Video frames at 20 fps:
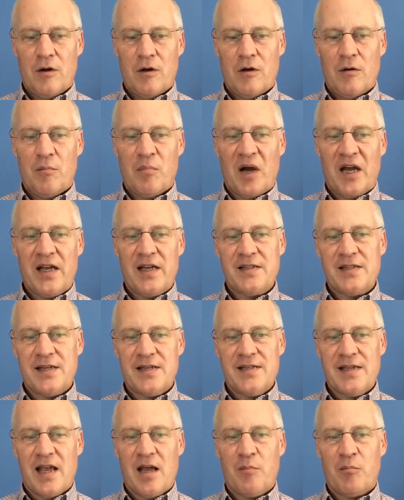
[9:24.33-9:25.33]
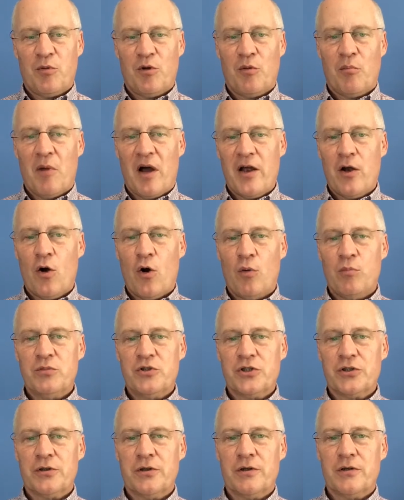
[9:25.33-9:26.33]
By its example, my home
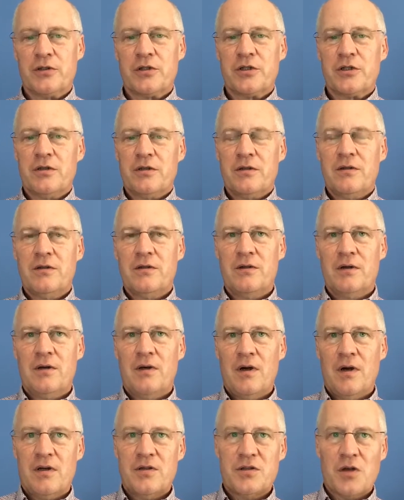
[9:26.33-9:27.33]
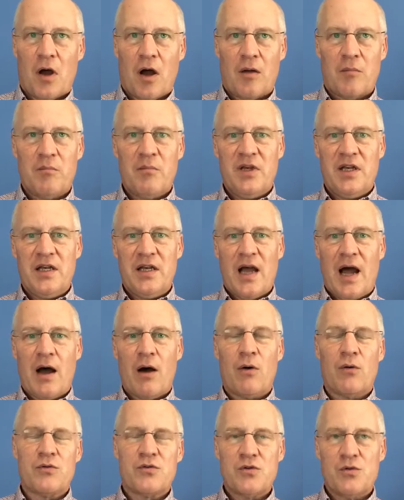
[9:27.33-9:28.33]
church taught me
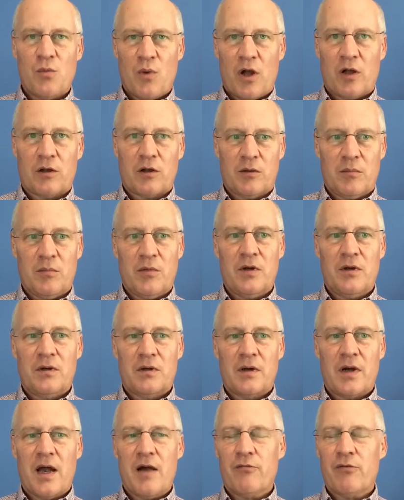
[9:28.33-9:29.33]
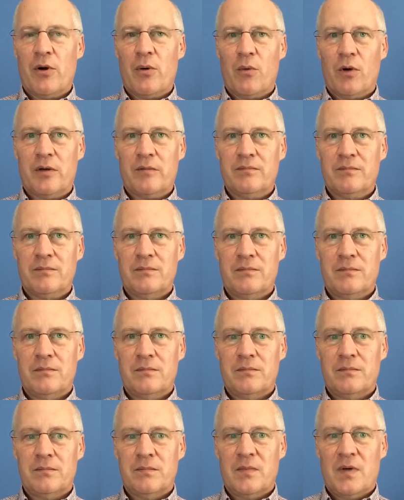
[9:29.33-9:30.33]
how to welcome everyone.
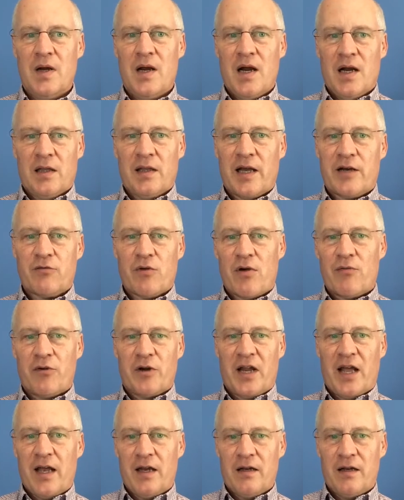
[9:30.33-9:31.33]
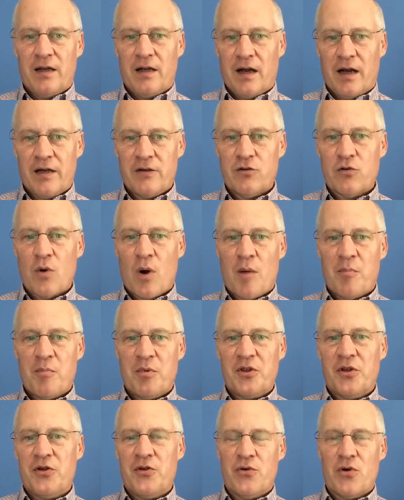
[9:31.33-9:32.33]
Like Reverend Andy, I grew up
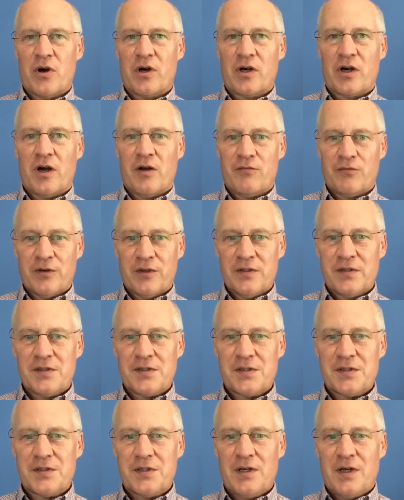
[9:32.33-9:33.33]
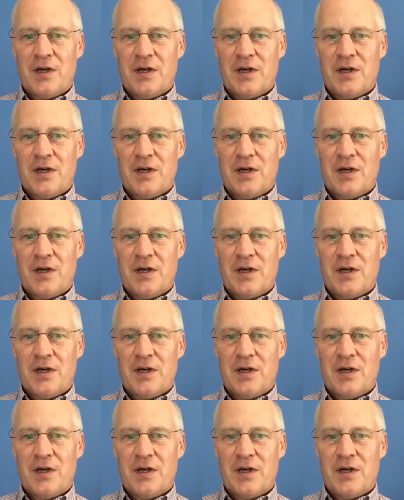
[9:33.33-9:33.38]
in the New York Conference.